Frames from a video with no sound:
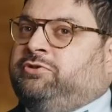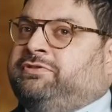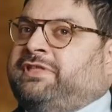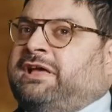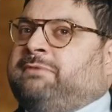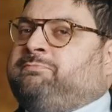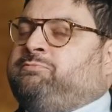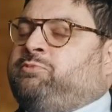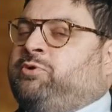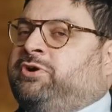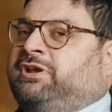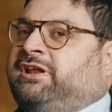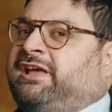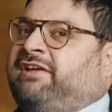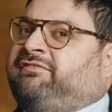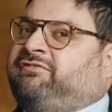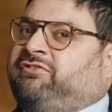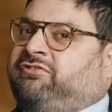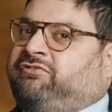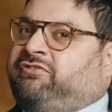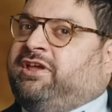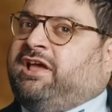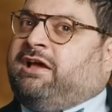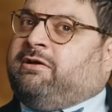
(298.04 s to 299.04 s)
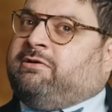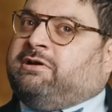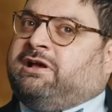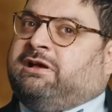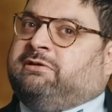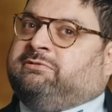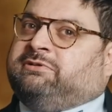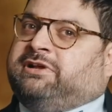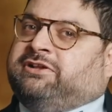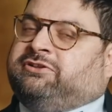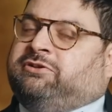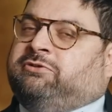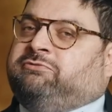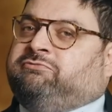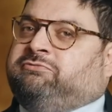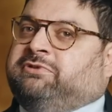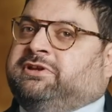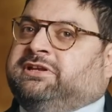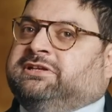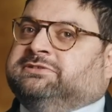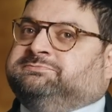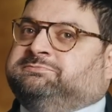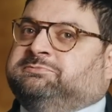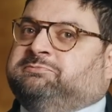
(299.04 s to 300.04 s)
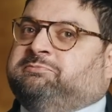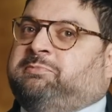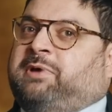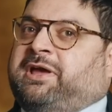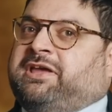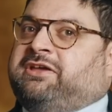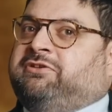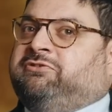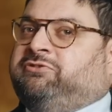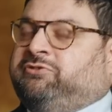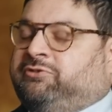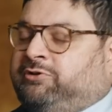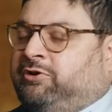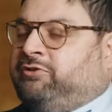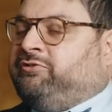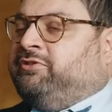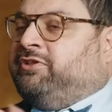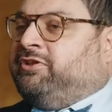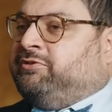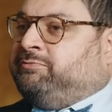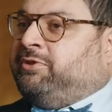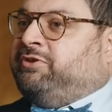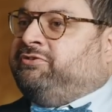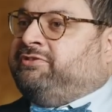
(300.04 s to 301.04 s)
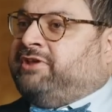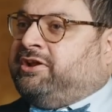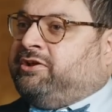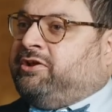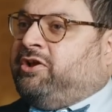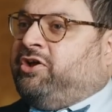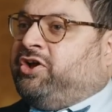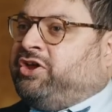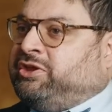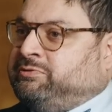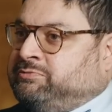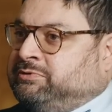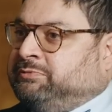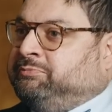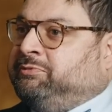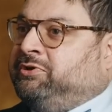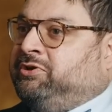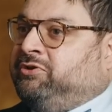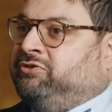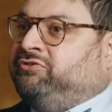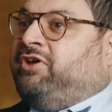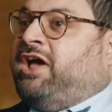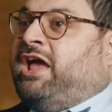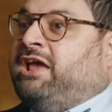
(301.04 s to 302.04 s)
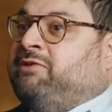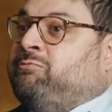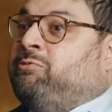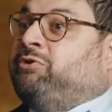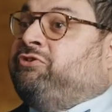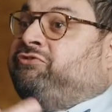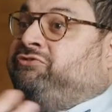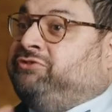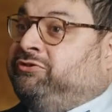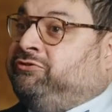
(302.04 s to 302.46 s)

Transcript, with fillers: on that point, I have to say I, I, I don't really buy into a lot of the, the, that argument, because I watched